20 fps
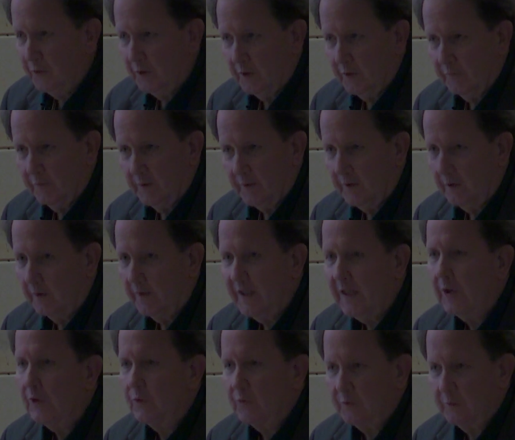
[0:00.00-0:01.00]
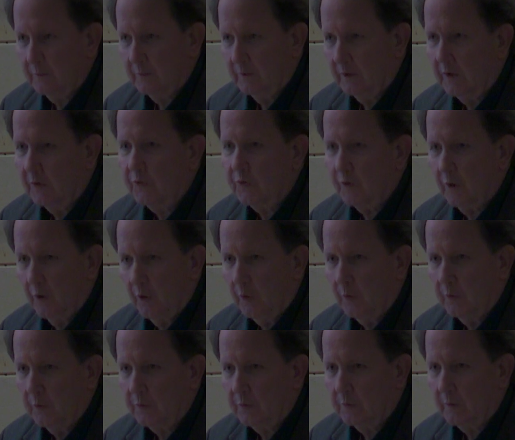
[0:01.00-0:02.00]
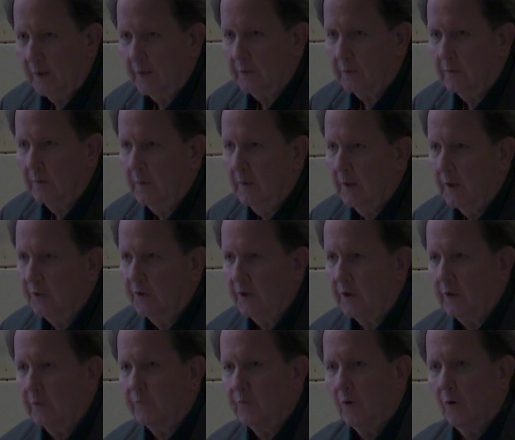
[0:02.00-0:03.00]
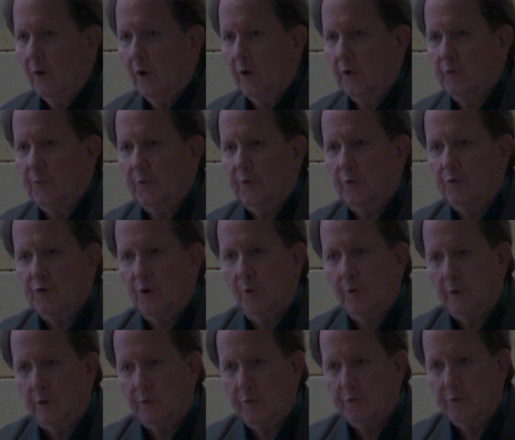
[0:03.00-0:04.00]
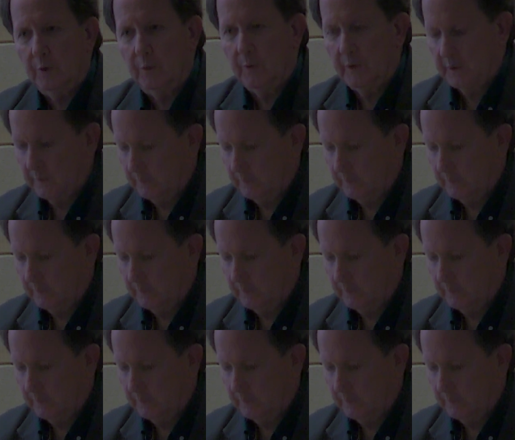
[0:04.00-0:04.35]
of little hints that it's a hoax, like a deck of cards with the Joker showing.